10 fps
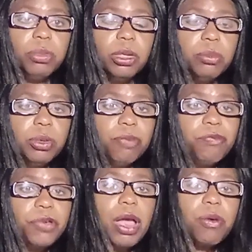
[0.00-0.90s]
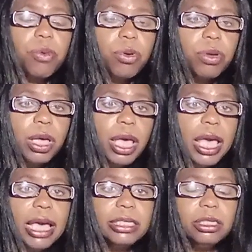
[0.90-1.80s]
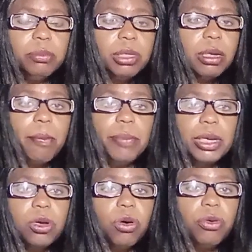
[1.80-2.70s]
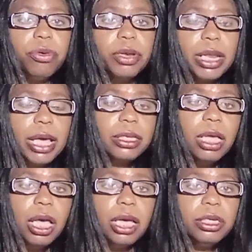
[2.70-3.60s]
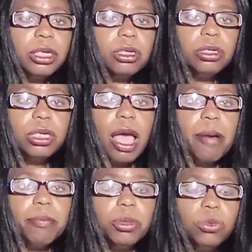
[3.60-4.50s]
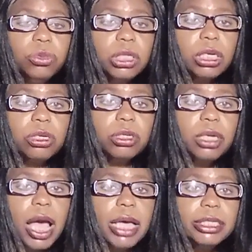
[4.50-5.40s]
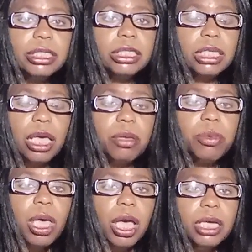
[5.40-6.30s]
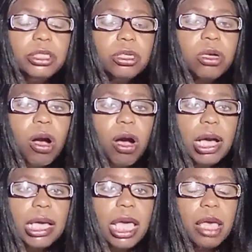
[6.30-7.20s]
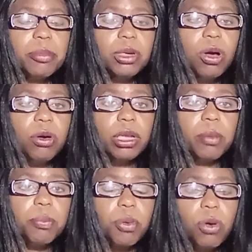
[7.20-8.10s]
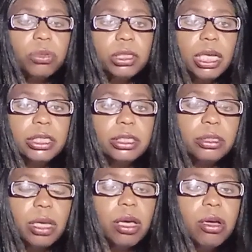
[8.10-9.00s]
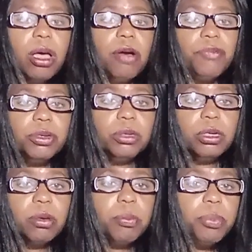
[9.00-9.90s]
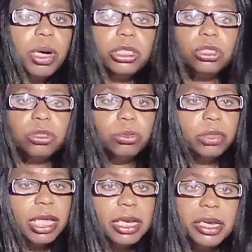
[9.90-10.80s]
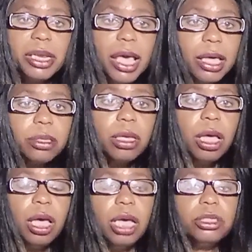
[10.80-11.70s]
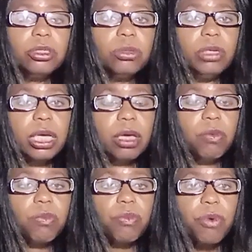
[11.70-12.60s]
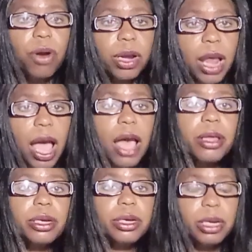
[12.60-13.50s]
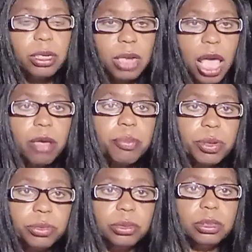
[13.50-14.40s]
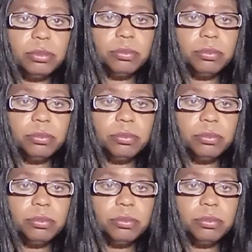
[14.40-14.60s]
But Pharaoh had them in a big old net, and they could not move, they could not escape until God came along and broke that snare for them to bust through that net, and so they can run out of there like birds.